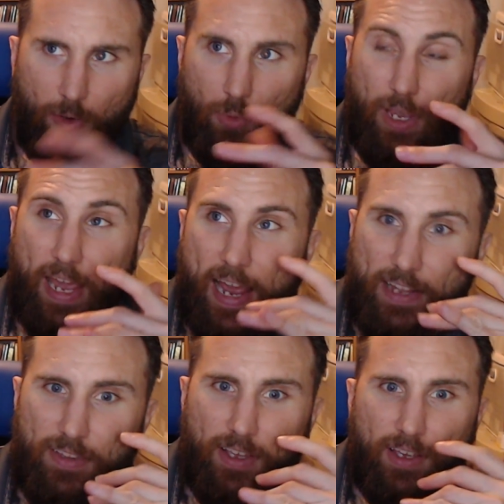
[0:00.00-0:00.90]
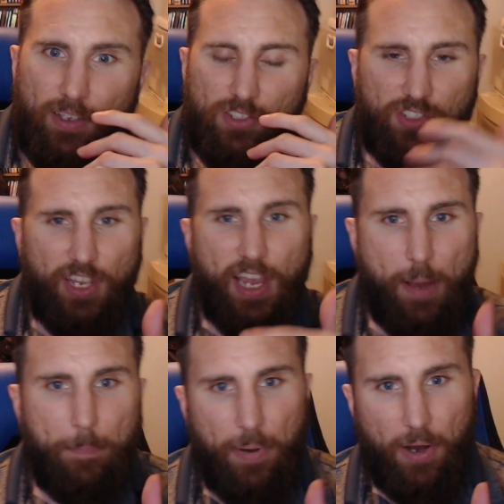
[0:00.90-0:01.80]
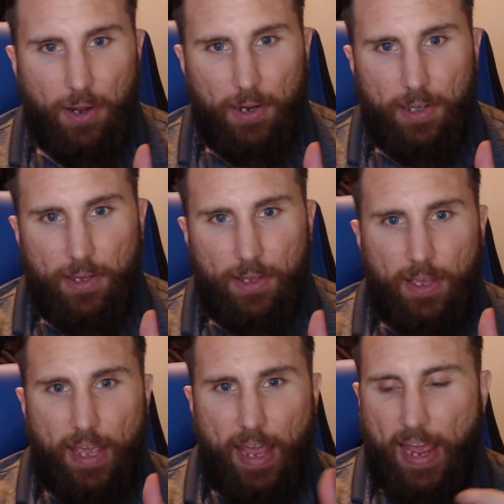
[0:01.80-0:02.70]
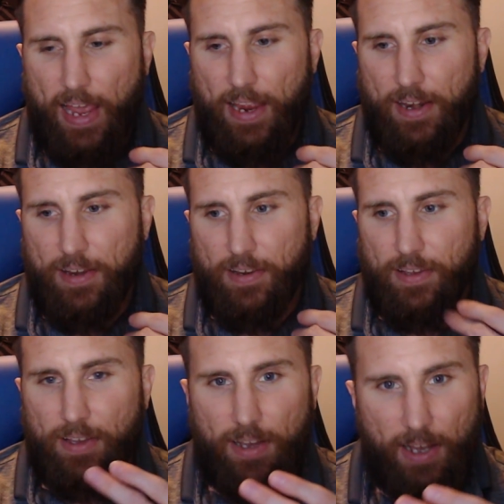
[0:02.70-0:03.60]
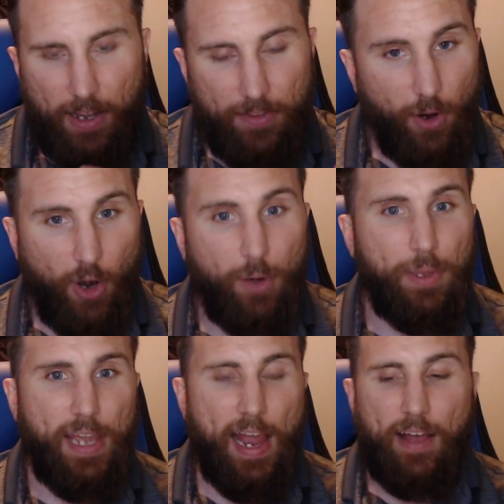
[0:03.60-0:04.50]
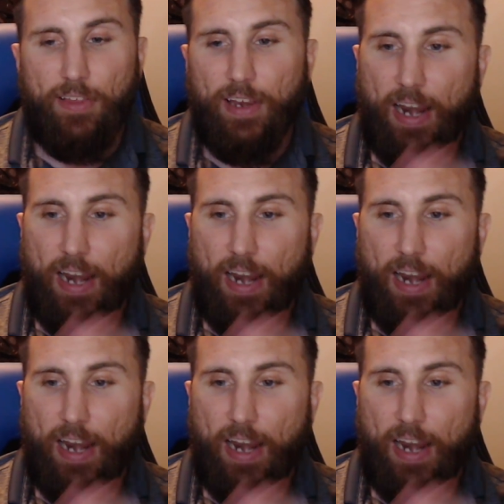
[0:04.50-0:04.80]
We had CM Punk and uh, Darby Allin.